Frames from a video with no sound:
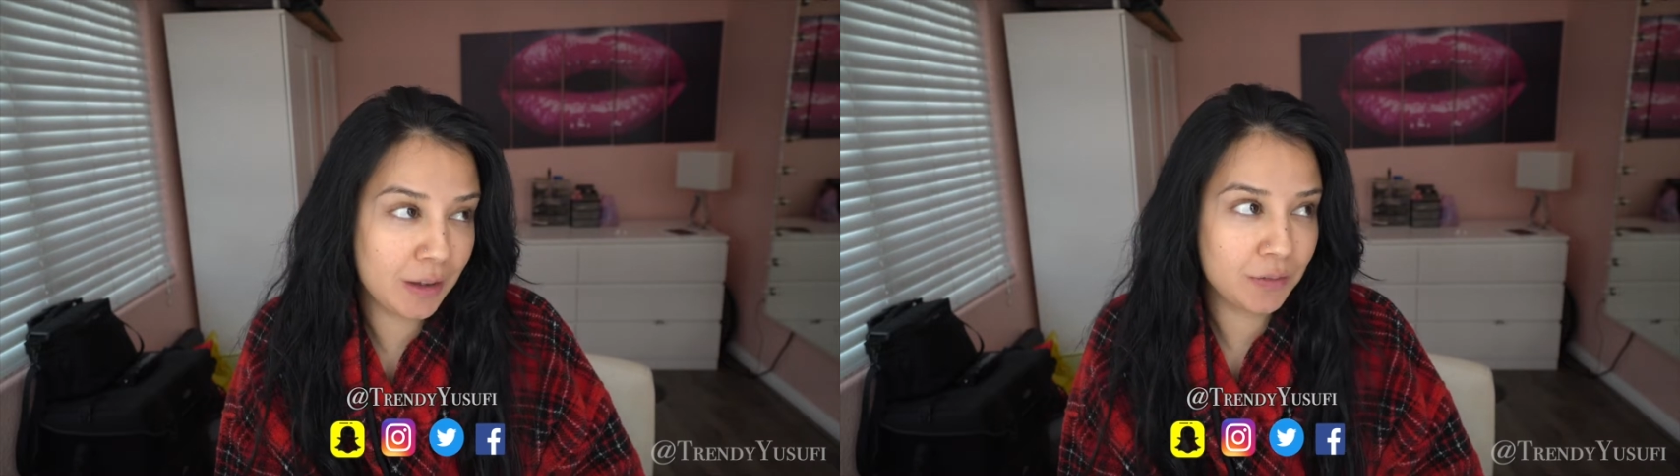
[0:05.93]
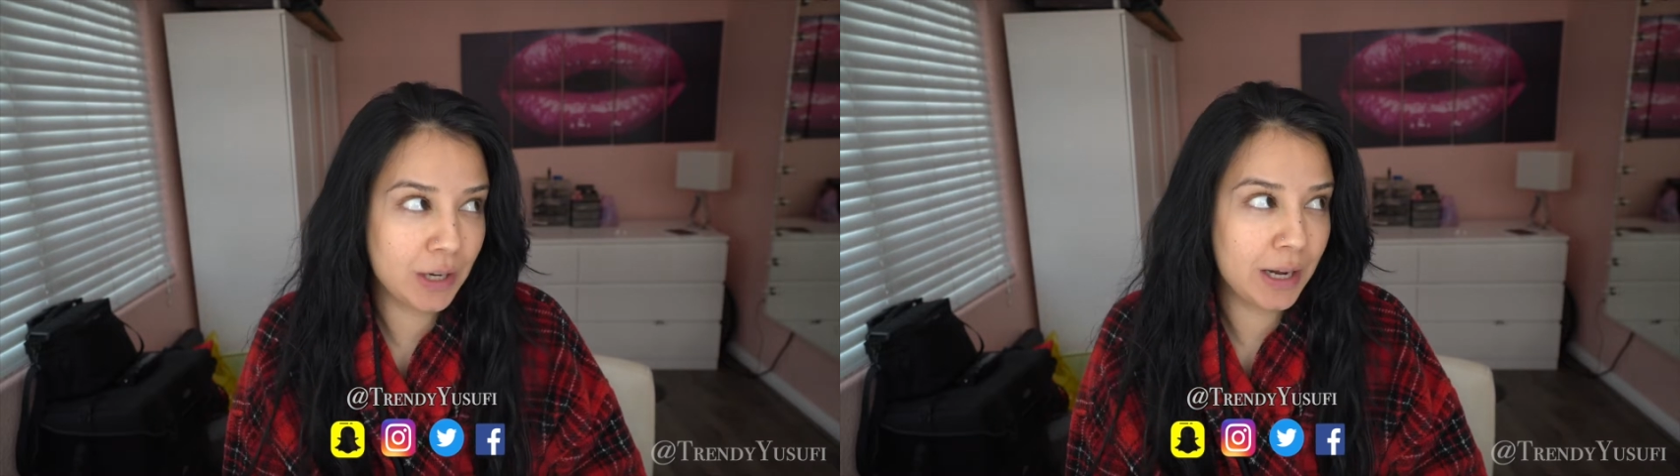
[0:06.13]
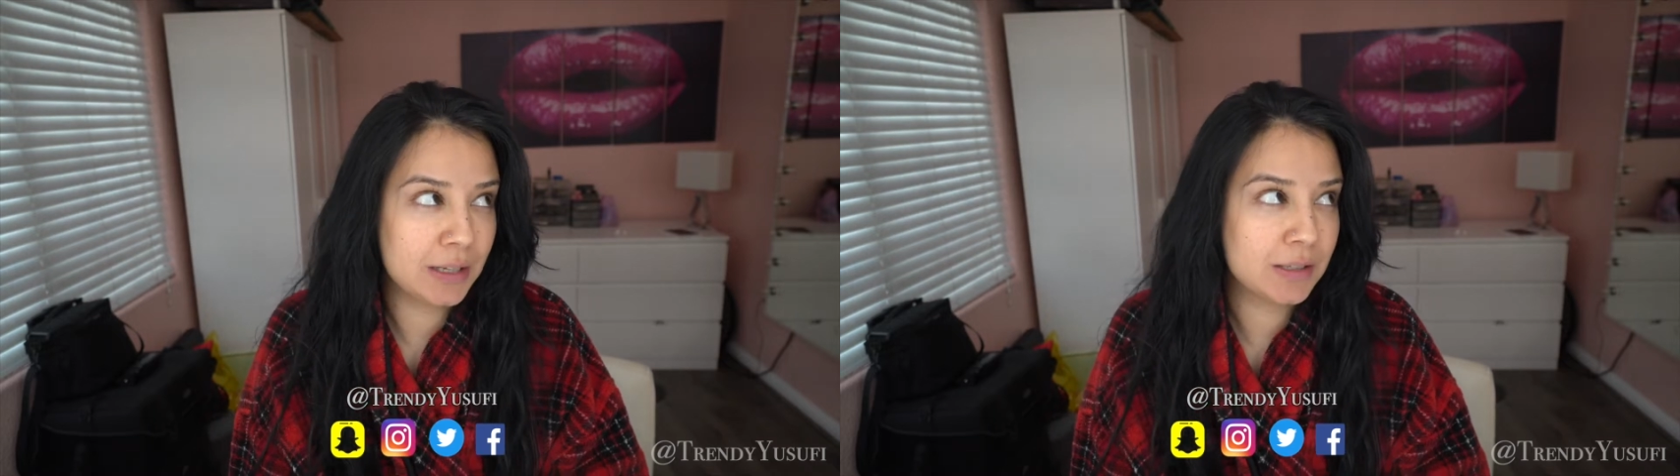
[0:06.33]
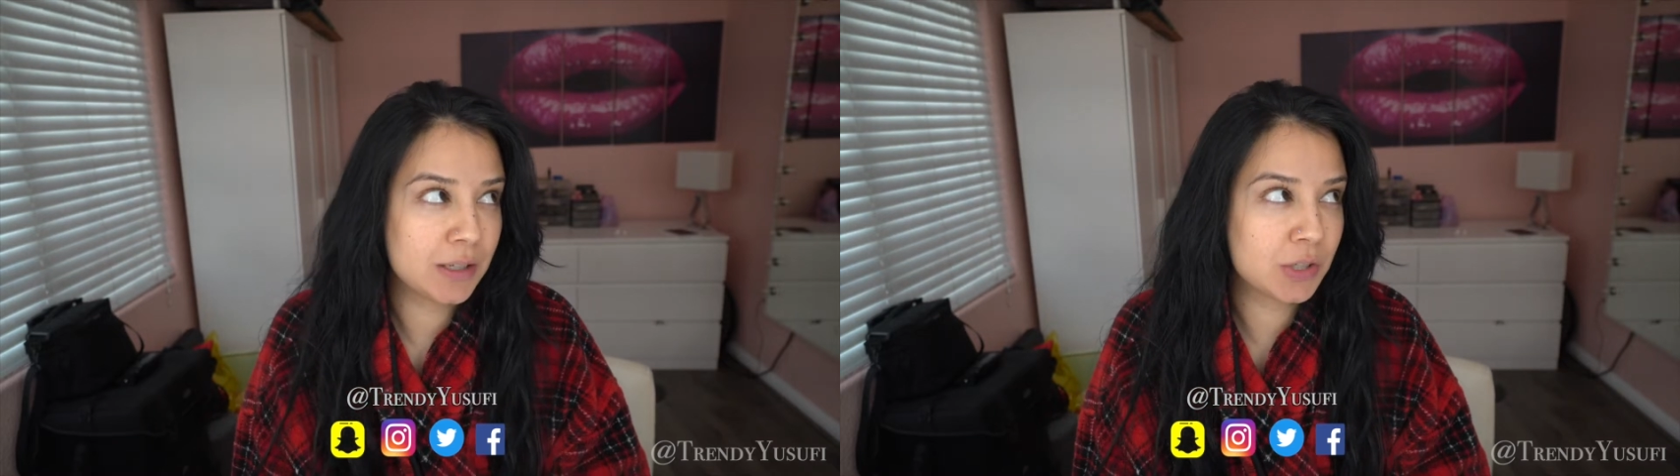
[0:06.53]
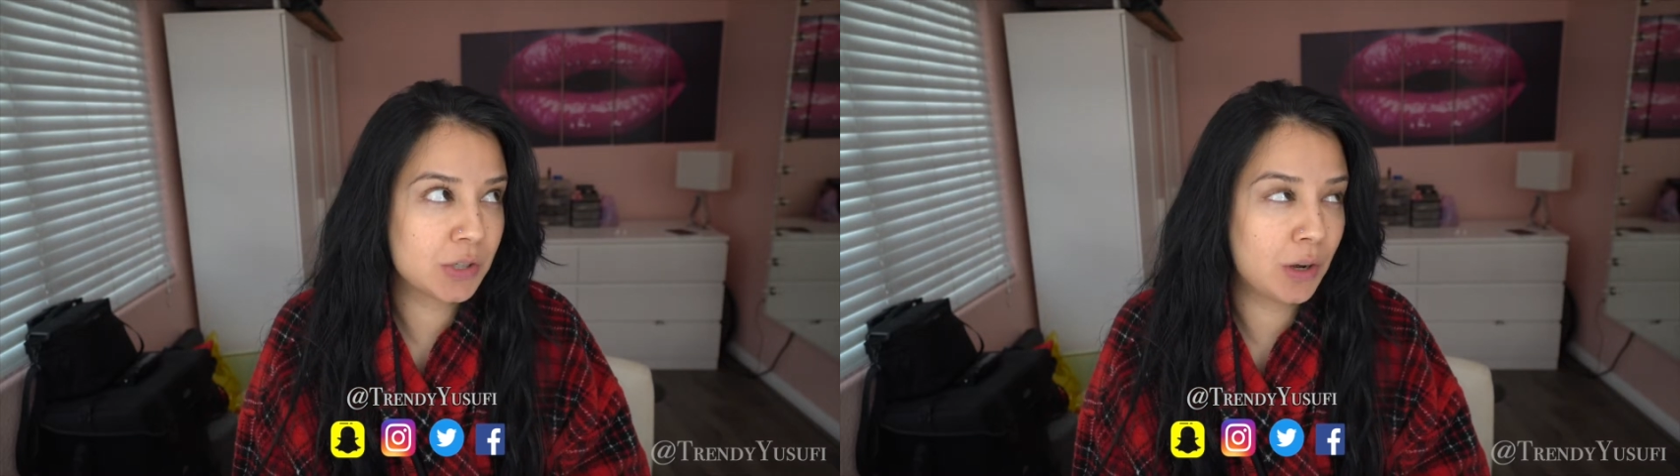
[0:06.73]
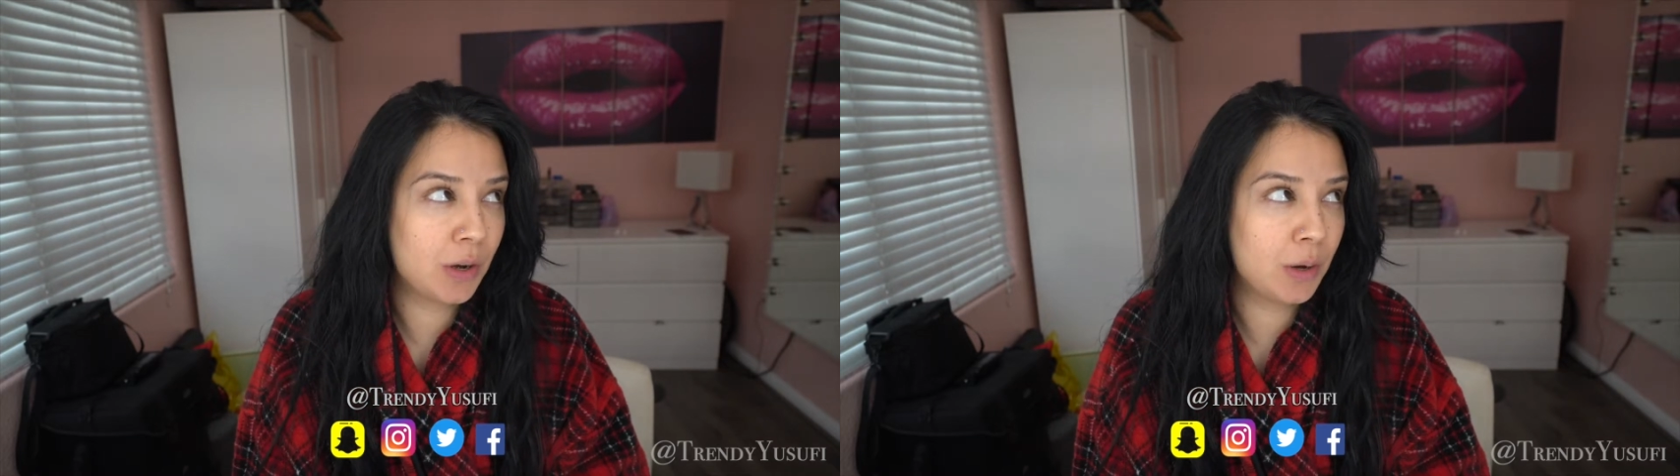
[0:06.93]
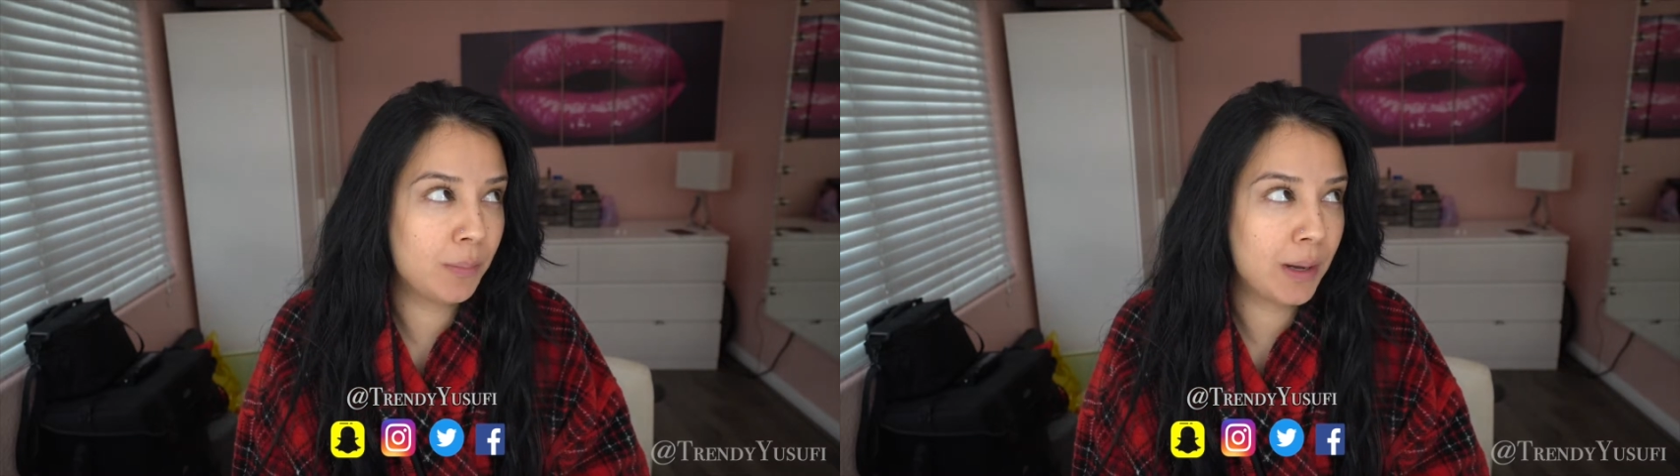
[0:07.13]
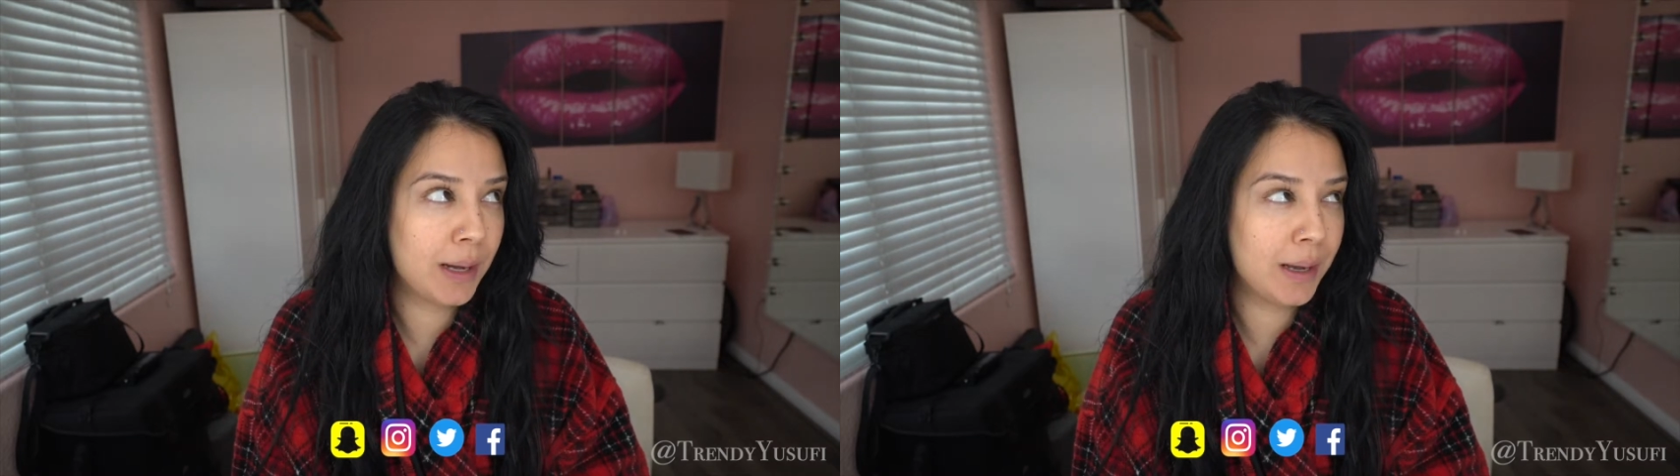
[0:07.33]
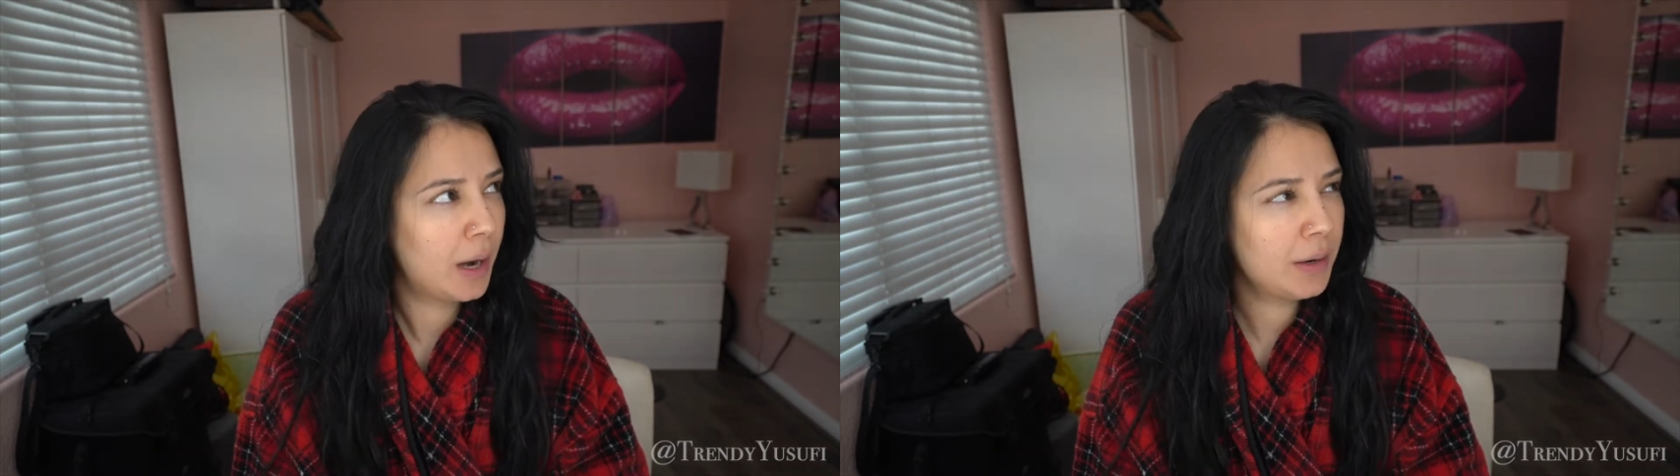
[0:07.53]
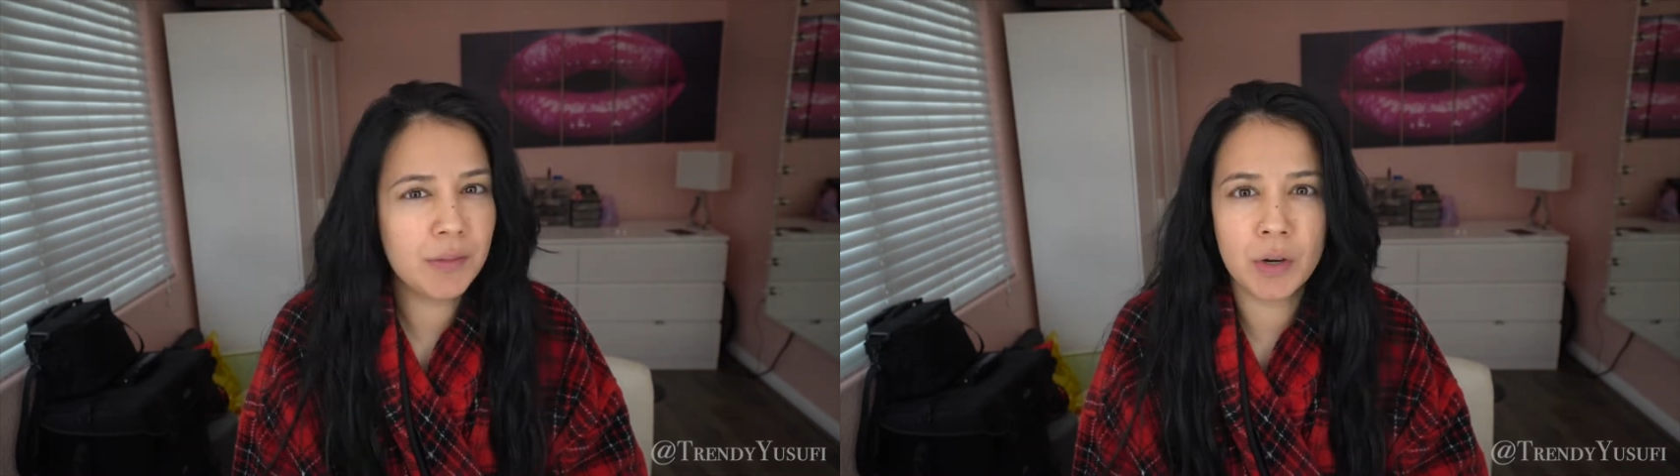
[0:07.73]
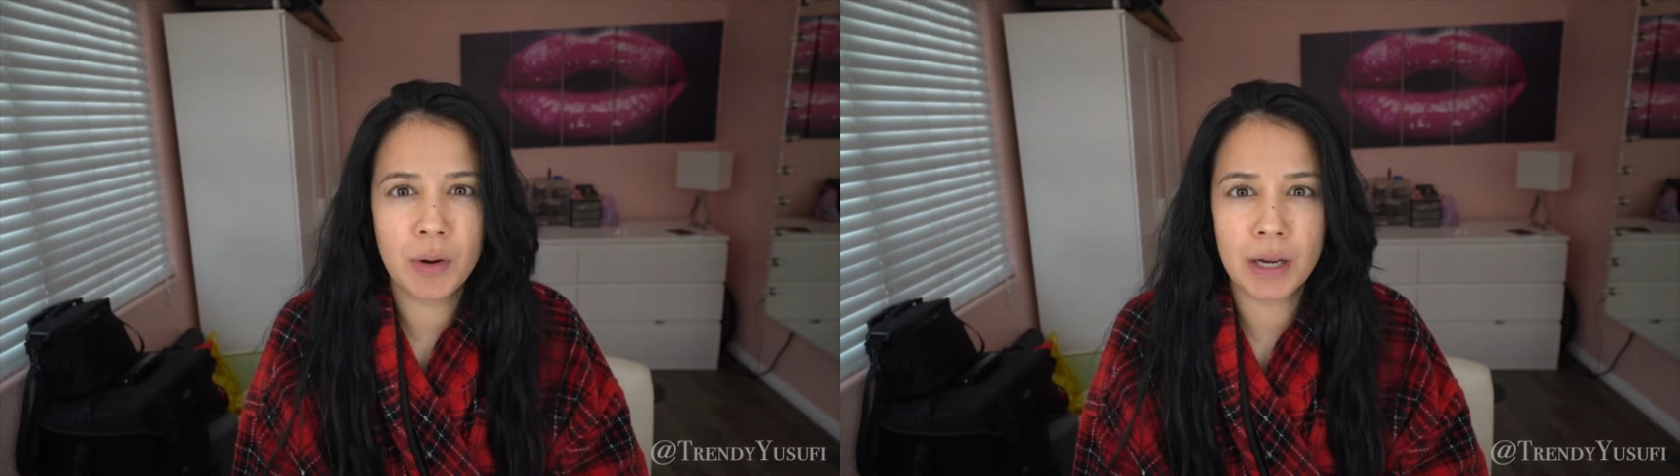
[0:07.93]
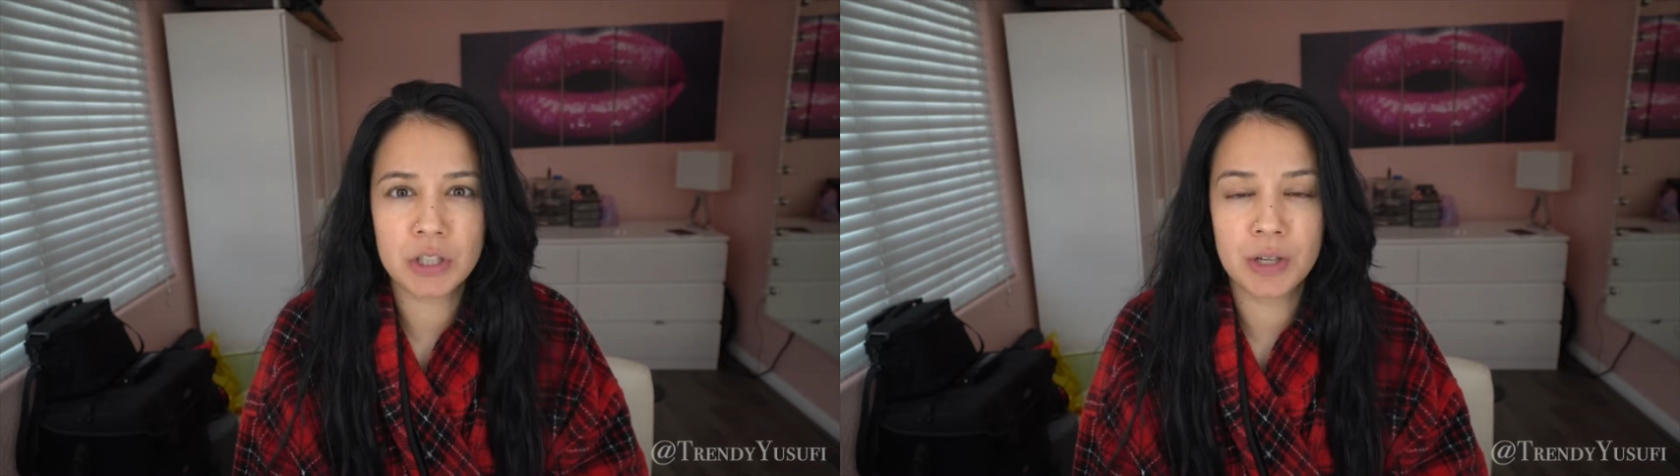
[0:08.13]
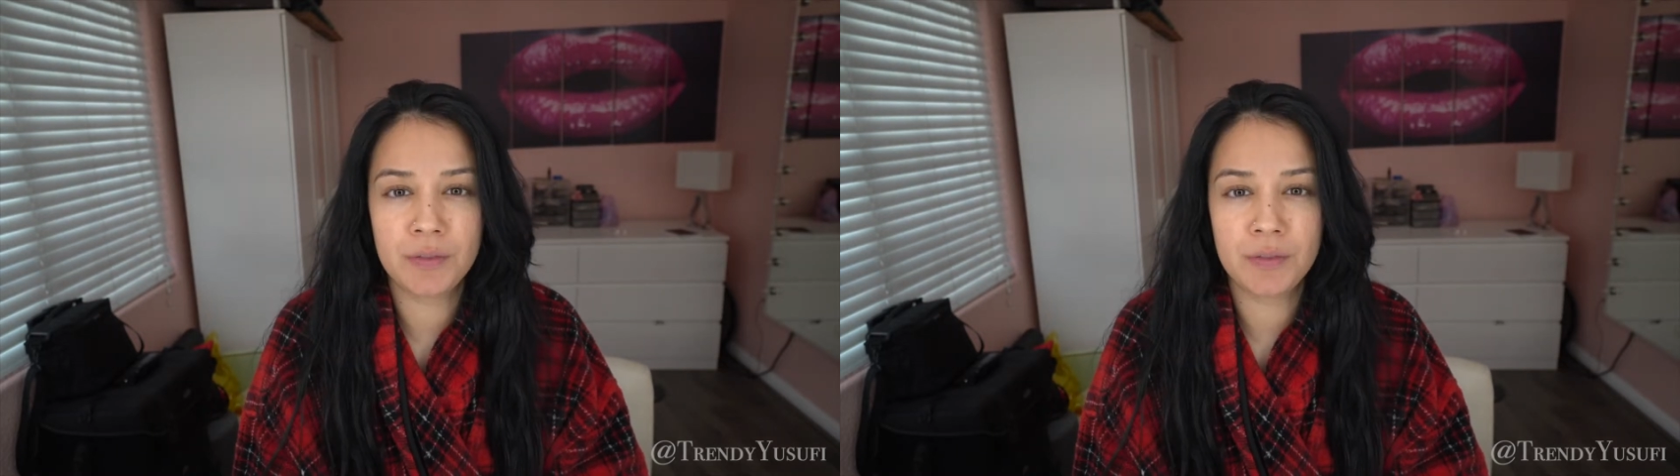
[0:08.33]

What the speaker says: If you guys saw I don't even know actually